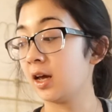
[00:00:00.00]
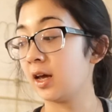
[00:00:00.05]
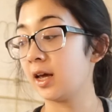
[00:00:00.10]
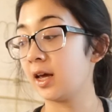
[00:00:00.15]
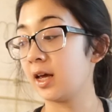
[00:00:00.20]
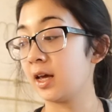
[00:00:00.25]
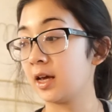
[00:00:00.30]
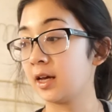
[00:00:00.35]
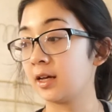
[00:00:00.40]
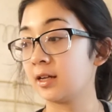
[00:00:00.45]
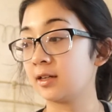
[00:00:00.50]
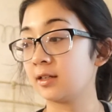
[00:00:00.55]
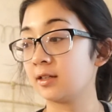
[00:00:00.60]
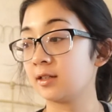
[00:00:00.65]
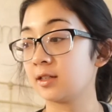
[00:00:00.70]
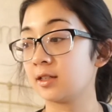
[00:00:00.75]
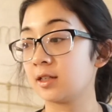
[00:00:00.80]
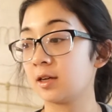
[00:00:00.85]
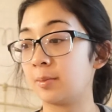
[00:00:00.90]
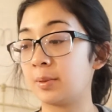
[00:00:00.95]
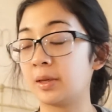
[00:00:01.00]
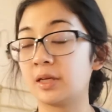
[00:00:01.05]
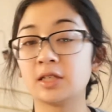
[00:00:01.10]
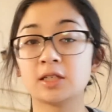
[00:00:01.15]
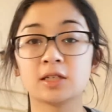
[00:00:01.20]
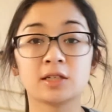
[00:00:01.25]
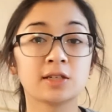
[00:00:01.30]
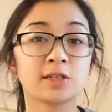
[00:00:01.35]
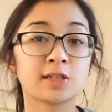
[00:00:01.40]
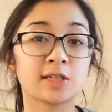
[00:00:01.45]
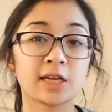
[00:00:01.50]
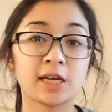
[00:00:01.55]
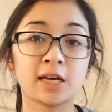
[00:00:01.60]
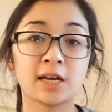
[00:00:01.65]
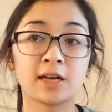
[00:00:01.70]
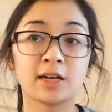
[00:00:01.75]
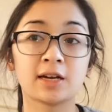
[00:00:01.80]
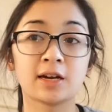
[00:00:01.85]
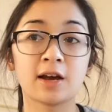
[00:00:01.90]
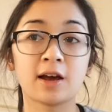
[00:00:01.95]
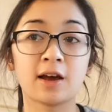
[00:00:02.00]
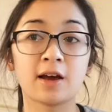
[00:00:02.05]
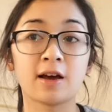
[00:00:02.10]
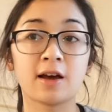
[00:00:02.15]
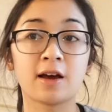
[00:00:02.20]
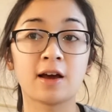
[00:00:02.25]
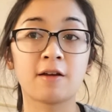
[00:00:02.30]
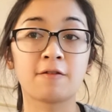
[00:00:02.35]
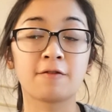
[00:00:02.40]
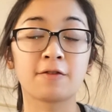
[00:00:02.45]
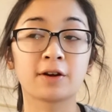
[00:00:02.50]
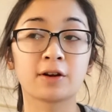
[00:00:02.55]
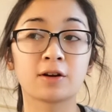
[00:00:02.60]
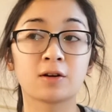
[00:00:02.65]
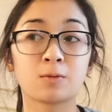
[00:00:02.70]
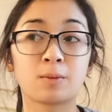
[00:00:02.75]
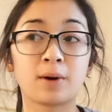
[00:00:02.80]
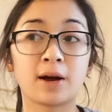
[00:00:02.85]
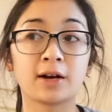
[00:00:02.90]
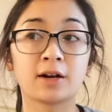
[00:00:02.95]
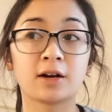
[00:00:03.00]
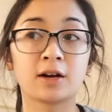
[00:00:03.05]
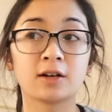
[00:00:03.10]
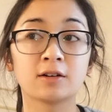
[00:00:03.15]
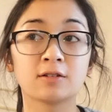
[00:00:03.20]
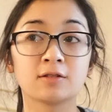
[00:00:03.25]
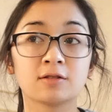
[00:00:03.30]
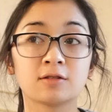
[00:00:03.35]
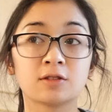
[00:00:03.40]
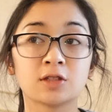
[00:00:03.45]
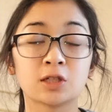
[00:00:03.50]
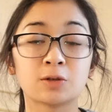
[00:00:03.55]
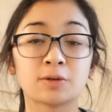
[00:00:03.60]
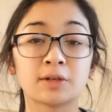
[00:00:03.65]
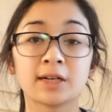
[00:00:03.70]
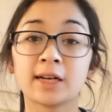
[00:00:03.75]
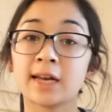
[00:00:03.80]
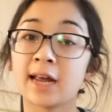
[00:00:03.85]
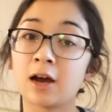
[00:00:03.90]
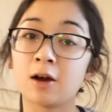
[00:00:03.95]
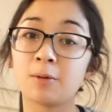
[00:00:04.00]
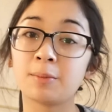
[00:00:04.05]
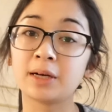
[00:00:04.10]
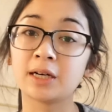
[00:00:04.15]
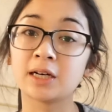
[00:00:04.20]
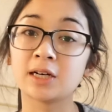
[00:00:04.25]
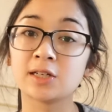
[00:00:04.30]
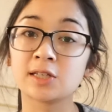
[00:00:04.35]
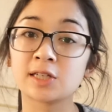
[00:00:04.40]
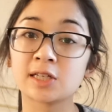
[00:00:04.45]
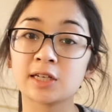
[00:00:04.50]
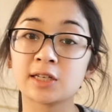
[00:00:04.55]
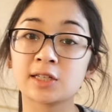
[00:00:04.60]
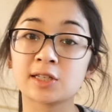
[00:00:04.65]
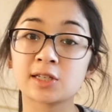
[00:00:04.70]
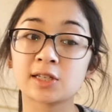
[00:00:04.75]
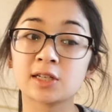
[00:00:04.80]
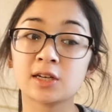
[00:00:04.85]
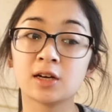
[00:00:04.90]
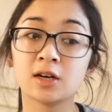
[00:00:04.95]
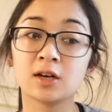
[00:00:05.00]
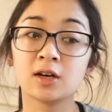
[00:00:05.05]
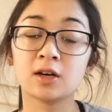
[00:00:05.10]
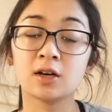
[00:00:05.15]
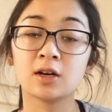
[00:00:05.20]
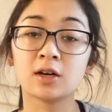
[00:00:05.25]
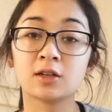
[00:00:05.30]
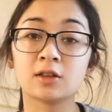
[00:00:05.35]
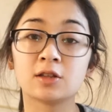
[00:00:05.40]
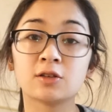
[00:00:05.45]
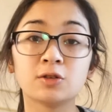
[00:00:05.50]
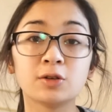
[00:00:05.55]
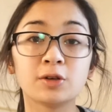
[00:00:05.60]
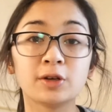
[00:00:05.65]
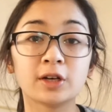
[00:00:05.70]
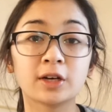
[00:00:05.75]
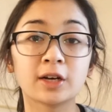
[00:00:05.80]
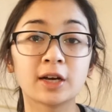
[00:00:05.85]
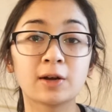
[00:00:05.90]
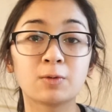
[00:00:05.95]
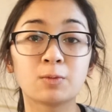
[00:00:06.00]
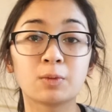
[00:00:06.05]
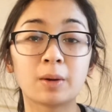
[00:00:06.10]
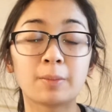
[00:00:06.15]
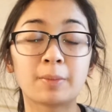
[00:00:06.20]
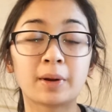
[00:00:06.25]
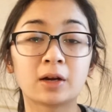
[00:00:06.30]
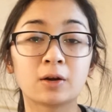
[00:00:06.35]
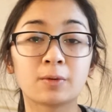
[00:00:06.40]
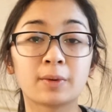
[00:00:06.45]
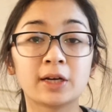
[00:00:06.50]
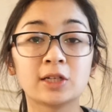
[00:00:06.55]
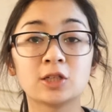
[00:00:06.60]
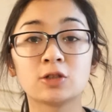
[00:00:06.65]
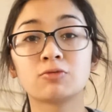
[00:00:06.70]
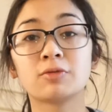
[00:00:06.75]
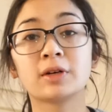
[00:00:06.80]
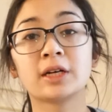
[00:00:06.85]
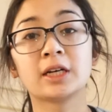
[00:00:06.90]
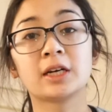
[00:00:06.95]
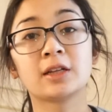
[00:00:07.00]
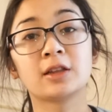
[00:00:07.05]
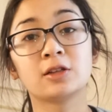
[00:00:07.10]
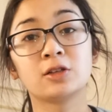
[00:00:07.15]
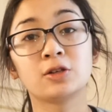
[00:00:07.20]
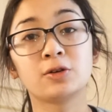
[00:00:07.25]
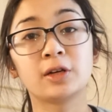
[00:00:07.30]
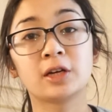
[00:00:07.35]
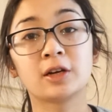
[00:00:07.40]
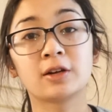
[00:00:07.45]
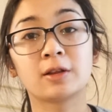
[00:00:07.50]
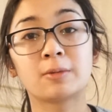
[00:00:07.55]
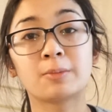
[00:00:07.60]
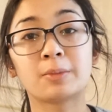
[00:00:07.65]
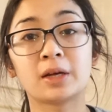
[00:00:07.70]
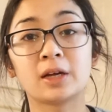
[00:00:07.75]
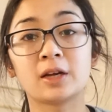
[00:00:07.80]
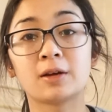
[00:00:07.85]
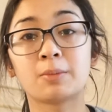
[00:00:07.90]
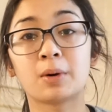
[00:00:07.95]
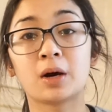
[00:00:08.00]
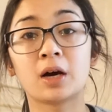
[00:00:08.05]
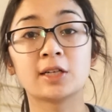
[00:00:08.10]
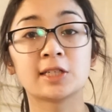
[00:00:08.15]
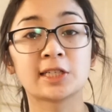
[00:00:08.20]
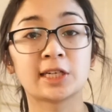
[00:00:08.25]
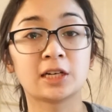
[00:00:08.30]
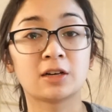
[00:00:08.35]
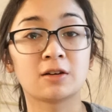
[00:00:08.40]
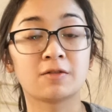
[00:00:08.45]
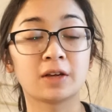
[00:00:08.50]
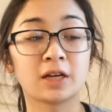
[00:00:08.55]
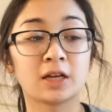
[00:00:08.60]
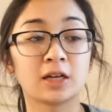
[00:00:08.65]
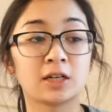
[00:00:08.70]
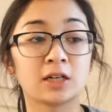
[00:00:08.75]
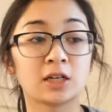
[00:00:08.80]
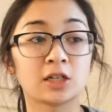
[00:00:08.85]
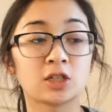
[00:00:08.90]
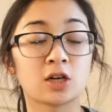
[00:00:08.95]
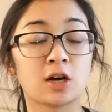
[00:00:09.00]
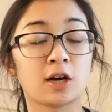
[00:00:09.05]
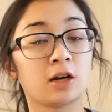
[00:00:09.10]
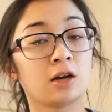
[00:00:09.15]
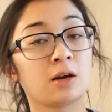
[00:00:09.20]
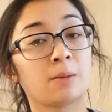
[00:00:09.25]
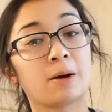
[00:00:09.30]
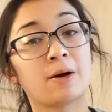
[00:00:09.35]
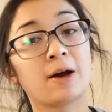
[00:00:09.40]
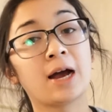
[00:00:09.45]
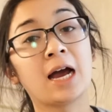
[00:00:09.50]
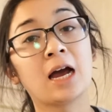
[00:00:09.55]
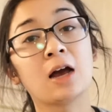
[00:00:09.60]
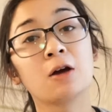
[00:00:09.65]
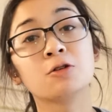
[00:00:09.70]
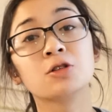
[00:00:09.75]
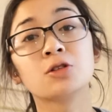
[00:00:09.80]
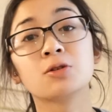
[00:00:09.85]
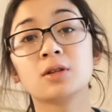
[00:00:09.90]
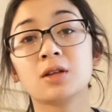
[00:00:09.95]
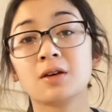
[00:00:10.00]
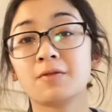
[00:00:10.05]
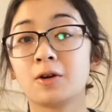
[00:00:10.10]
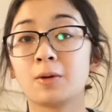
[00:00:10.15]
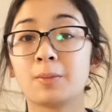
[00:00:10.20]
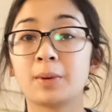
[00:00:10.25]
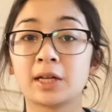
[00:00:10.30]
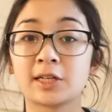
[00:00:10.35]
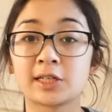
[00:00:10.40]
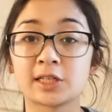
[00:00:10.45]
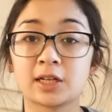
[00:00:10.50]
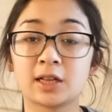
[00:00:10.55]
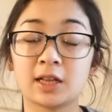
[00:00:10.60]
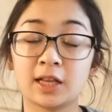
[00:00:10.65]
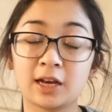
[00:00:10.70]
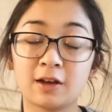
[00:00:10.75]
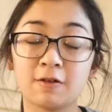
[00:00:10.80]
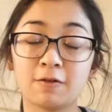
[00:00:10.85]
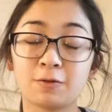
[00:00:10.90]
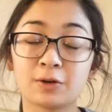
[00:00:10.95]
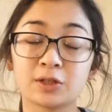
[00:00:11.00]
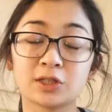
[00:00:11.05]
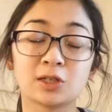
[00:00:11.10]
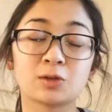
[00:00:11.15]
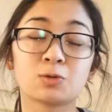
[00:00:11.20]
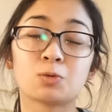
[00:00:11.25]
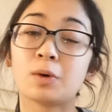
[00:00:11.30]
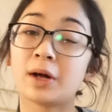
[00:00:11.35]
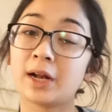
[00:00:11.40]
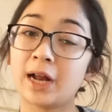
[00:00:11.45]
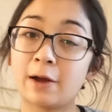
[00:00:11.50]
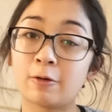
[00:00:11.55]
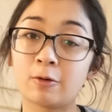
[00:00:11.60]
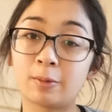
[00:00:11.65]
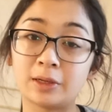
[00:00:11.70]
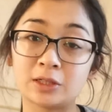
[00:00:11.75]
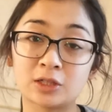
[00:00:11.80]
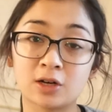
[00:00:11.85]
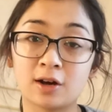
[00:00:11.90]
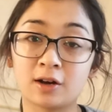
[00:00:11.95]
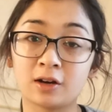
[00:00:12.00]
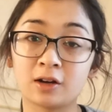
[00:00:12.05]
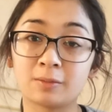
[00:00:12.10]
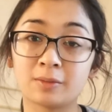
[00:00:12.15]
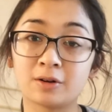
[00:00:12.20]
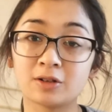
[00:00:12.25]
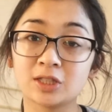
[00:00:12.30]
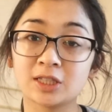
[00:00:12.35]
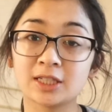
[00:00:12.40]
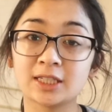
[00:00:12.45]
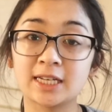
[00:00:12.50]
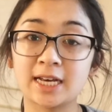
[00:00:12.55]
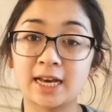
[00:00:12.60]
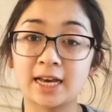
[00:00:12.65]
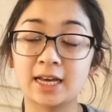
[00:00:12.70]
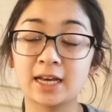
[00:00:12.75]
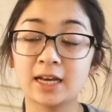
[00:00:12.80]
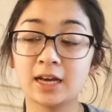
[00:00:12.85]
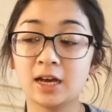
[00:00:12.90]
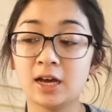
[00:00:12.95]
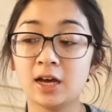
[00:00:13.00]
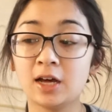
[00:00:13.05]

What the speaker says: and opinions, and I figured why not do it now because it's the new year, and what better way to ring in the new year than being positive and talking about how to live your best life, which is what I will be talking about today.